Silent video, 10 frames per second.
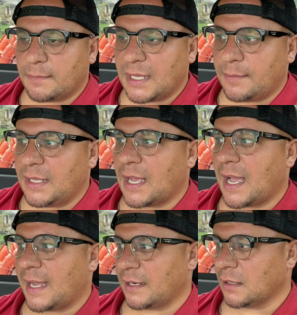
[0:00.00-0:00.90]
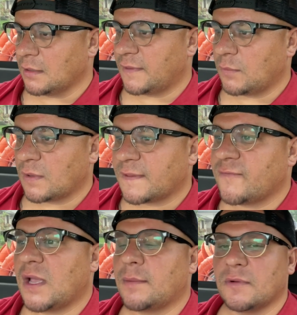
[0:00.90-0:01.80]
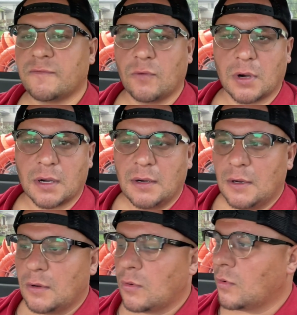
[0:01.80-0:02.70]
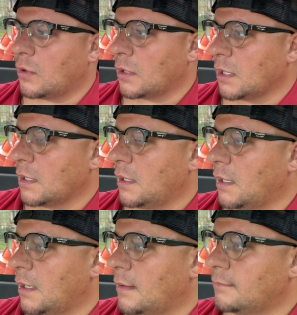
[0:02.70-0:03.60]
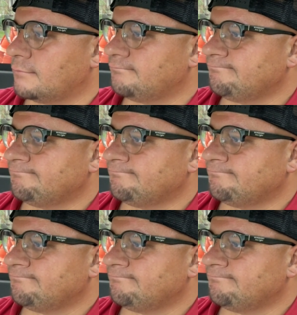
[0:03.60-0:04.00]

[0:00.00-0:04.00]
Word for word: may be higher than what they've had before. Or um,